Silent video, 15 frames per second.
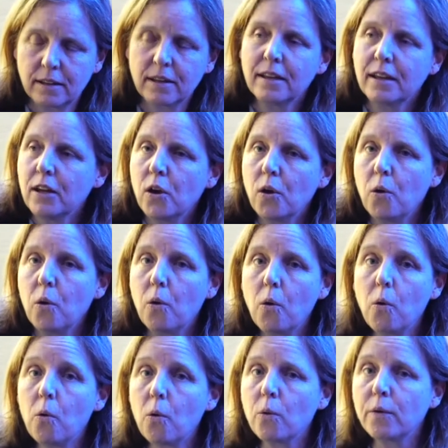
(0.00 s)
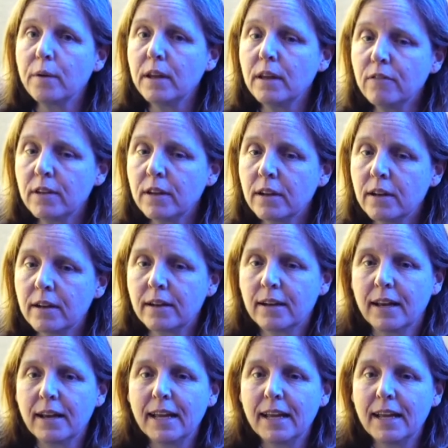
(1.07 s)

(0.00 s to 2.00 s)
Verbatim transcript: or right, and or and eventually,